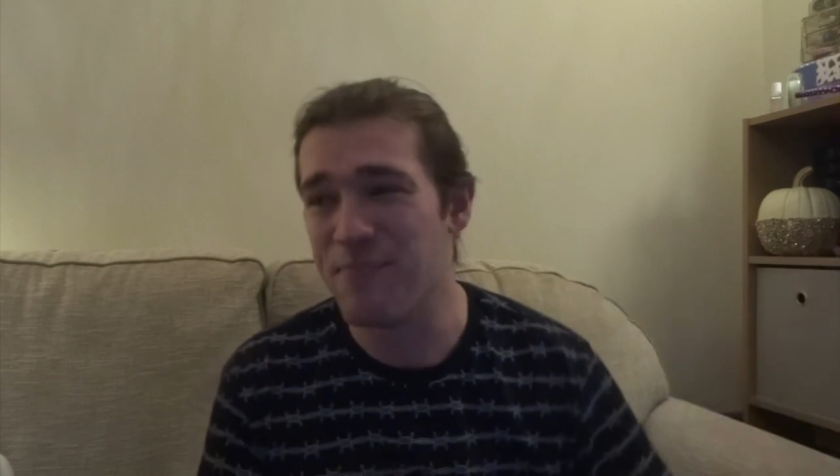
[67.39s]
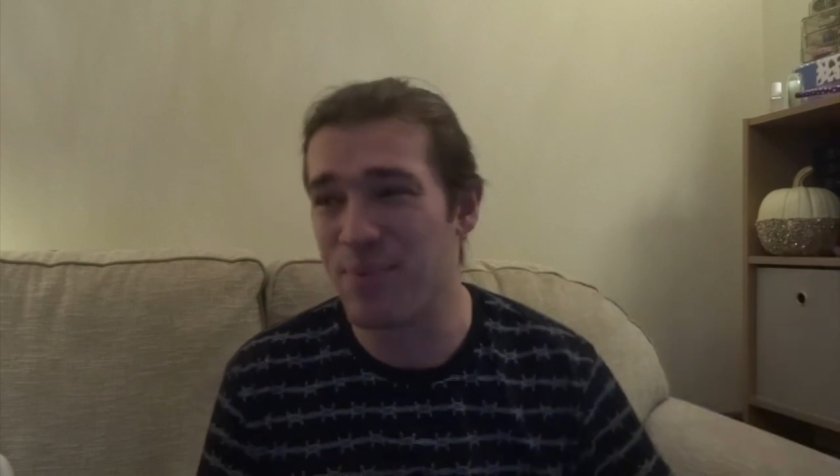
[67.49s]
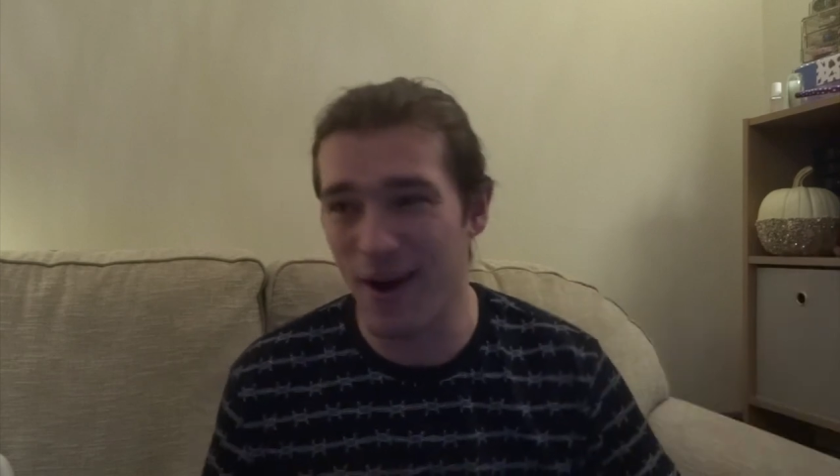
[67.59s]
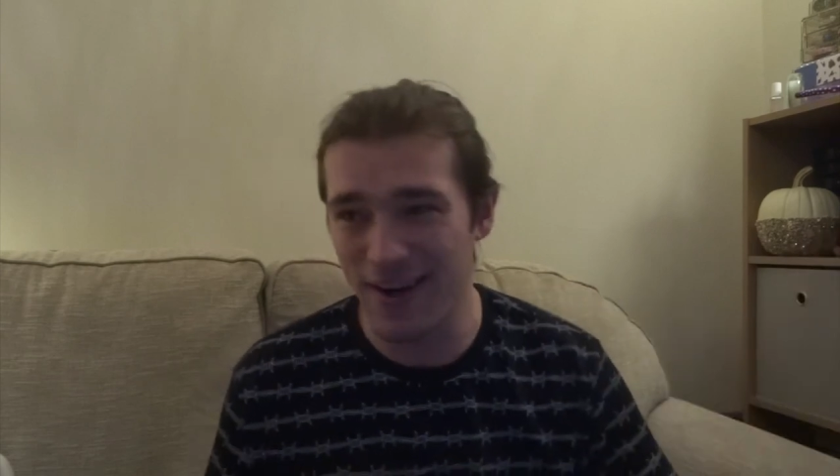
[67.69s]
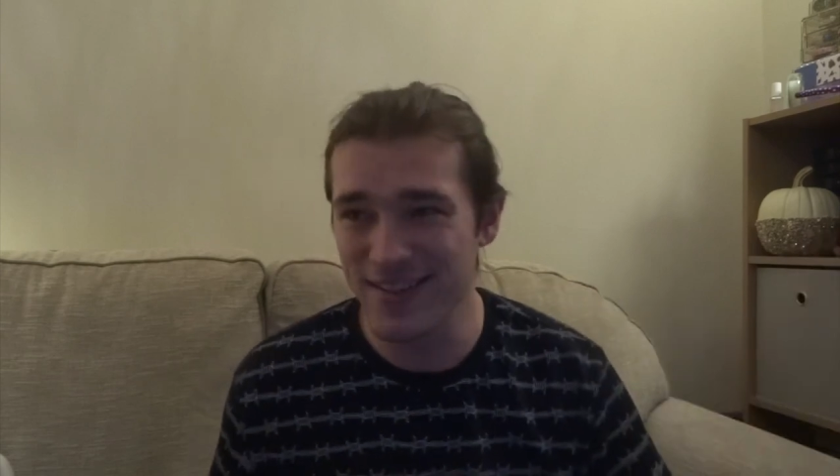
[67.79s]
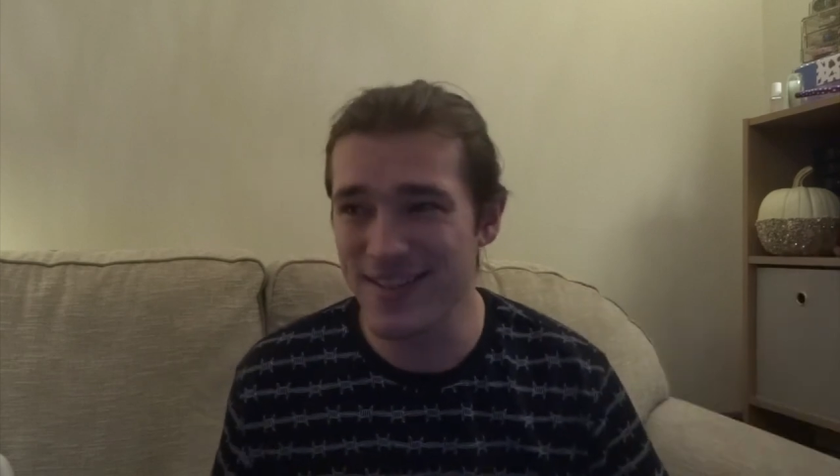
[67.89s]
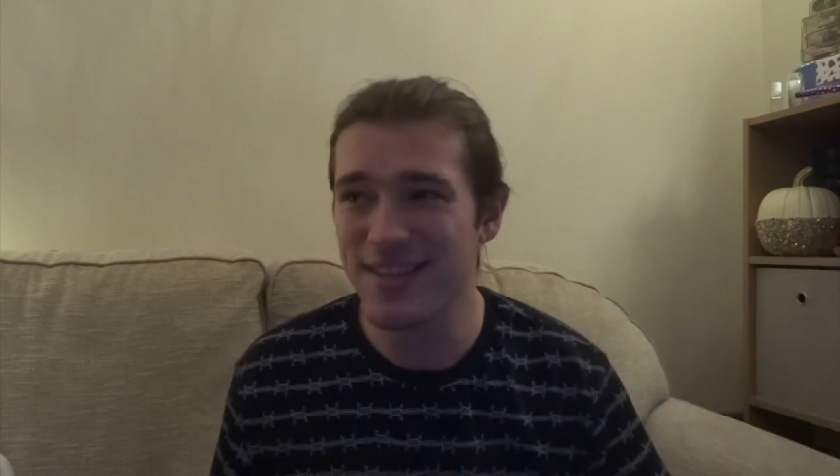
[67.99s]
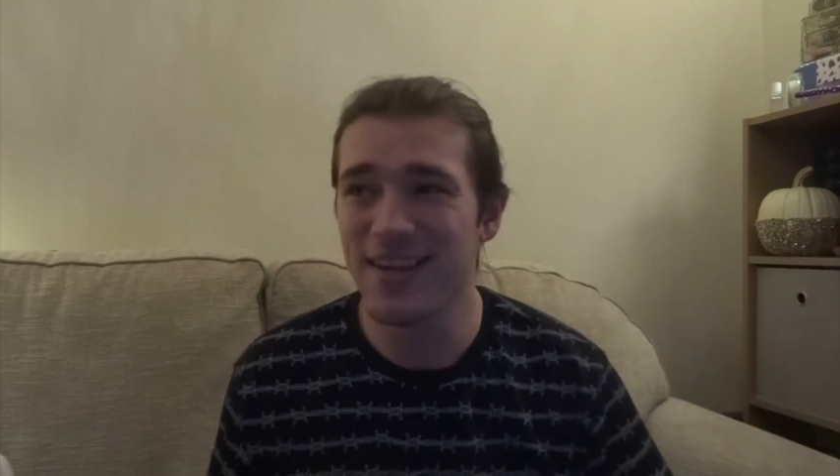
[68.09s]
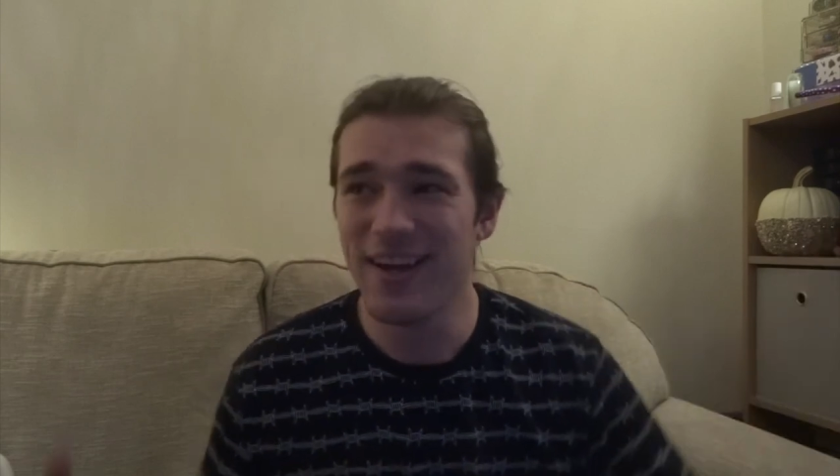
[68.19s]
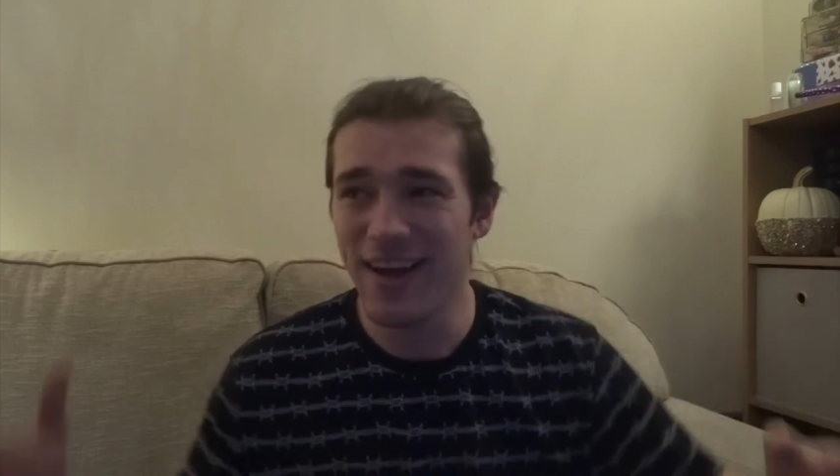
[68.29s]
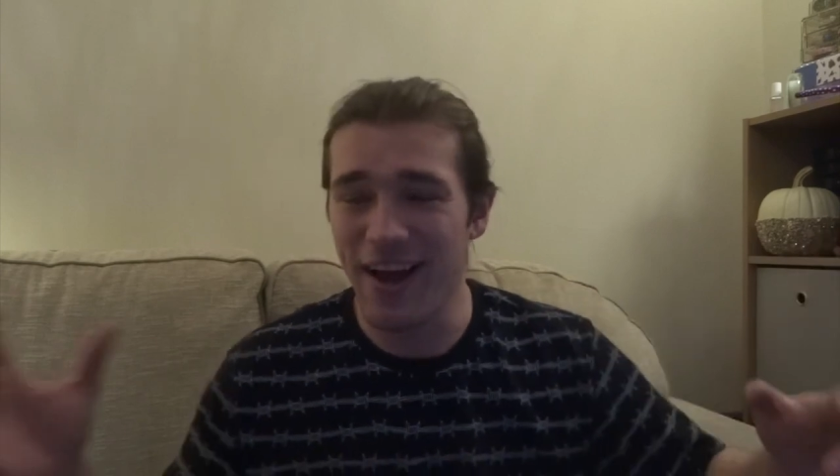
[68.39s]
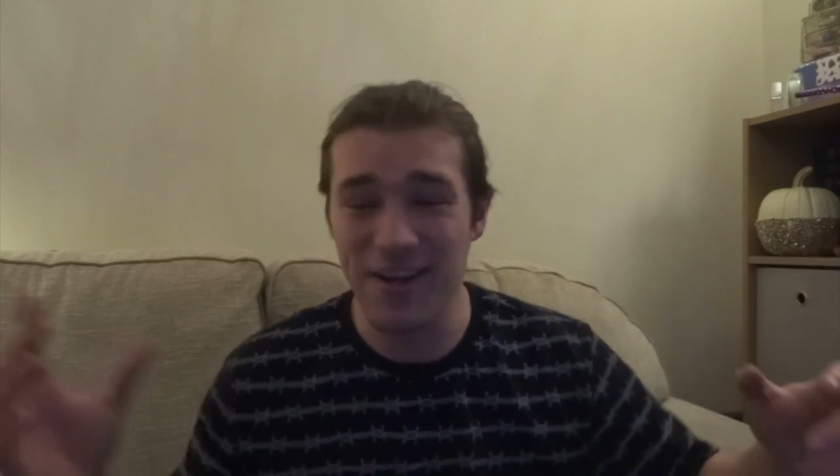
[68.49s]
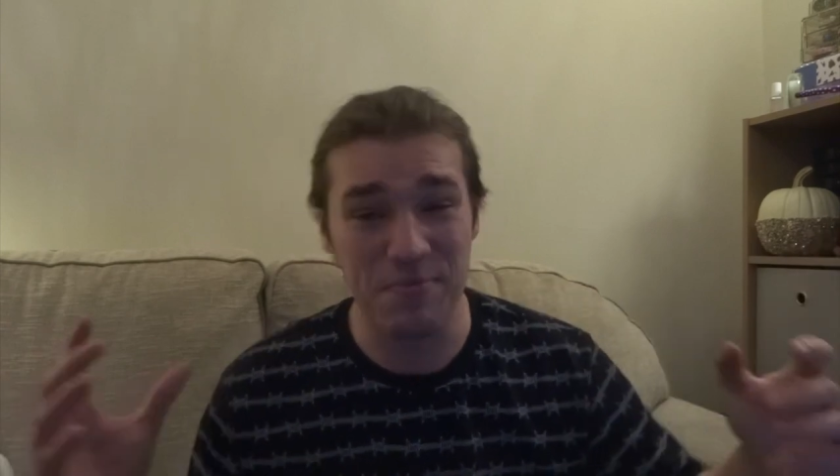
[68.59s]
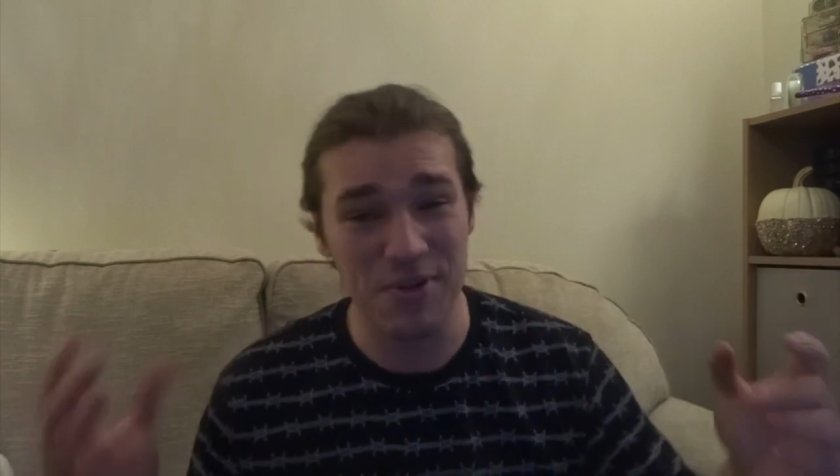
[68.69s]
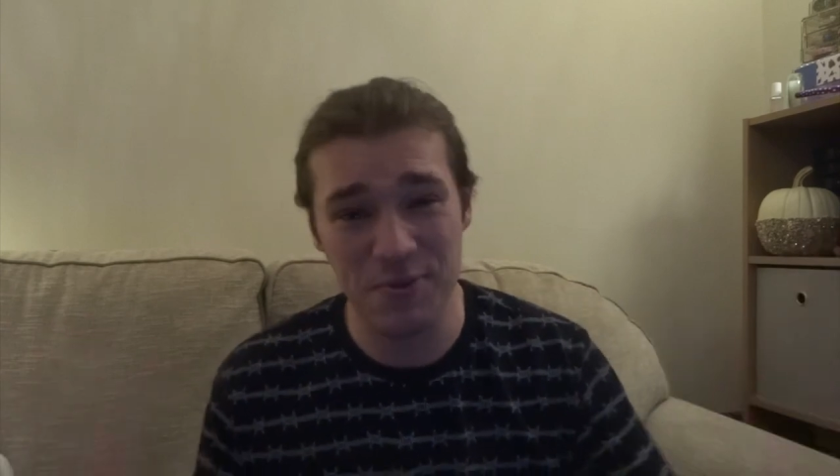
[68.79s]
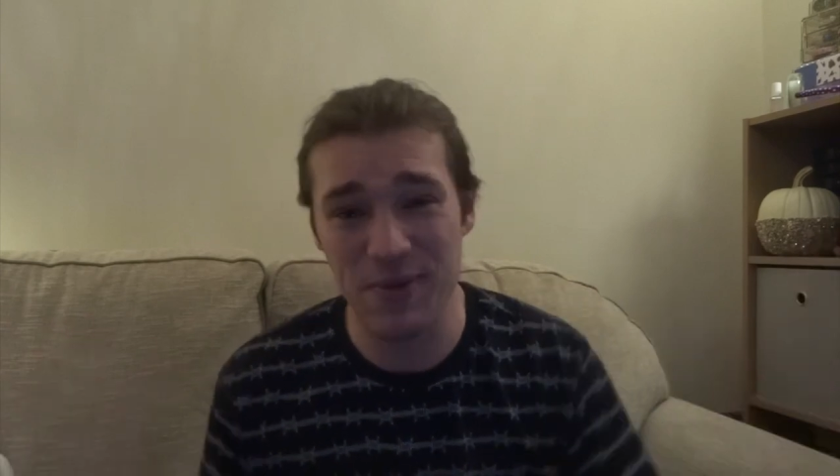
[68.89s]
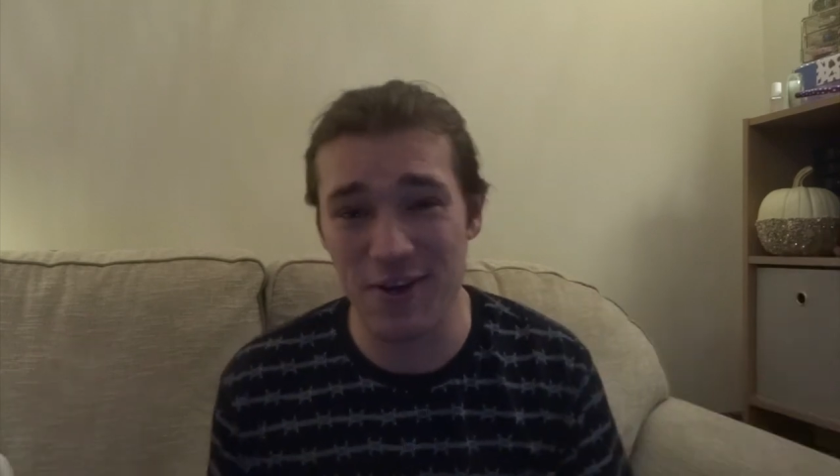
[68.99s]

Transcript: But as much as we